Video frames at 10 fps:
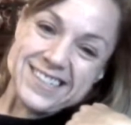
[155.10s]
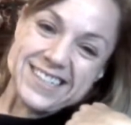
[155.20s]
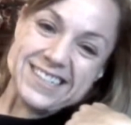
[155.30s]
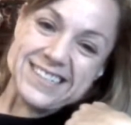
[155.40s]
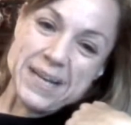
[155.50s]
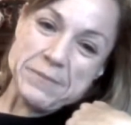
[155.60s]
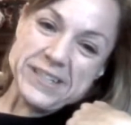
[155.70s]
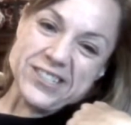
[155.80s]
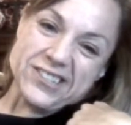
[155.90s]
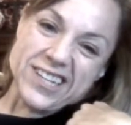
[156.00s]
In the same
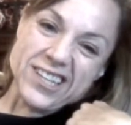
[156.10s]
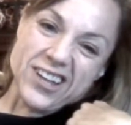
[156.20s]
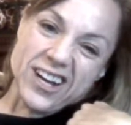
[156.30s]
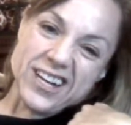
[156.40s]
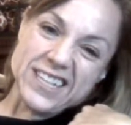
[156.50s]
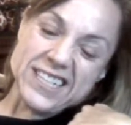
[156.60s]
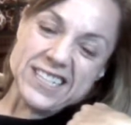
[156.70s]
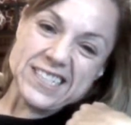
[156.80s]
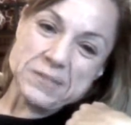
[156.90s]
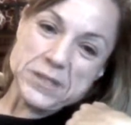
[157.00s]
issue, they laud
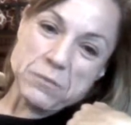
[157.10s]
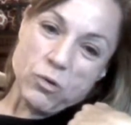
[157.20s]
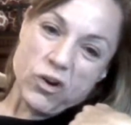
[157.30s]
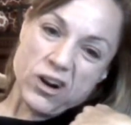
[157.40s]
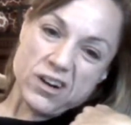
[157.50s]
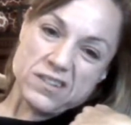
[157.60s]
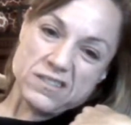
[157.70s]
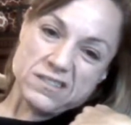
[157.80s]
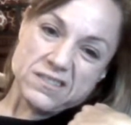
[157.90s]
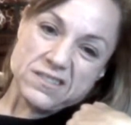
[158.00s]
Demi Moore
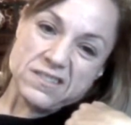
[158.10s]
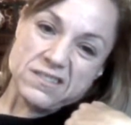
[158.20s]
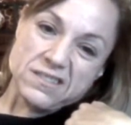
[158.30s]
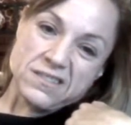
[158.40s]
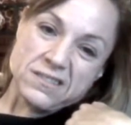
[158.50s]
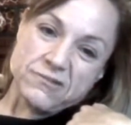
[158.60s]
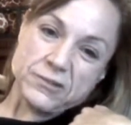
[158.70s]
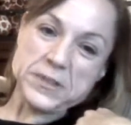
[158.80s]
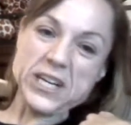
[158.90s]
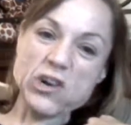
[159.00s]

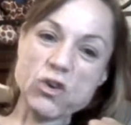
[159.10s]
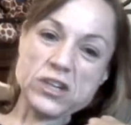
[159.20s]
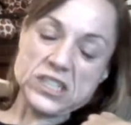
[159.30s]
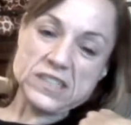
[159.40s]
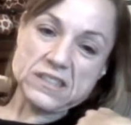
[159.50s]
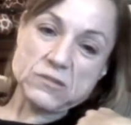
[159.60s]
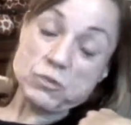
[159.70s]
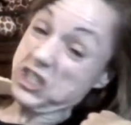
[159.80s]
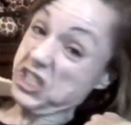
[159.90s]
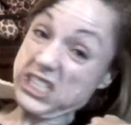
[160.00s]
for being gorgeous,
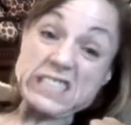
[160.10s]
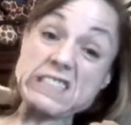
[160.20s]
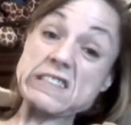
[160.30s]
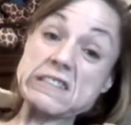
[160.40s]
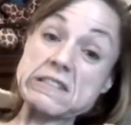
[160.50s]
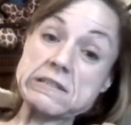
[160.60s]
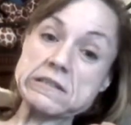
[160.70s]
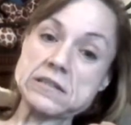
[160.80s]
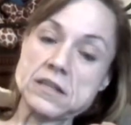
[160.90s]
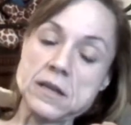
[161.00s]
which she is.
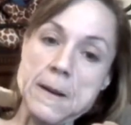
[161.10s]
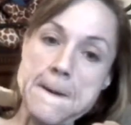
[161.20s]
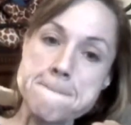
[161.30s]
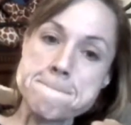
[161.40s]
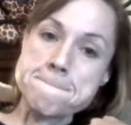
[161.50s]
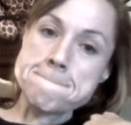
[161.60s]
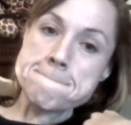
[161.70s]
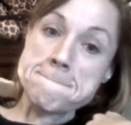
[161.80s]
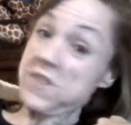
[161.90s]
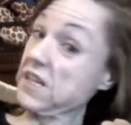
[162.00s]

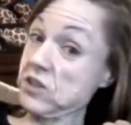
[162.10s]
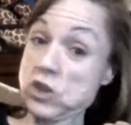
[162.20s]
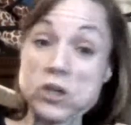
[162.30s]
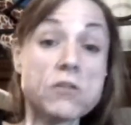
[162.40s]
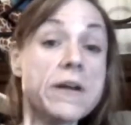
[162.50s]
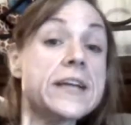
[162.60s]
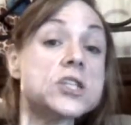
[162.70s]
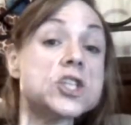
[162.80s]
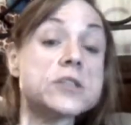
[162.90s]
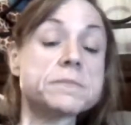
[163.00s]
Doesn't look her
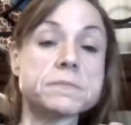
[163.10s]
age.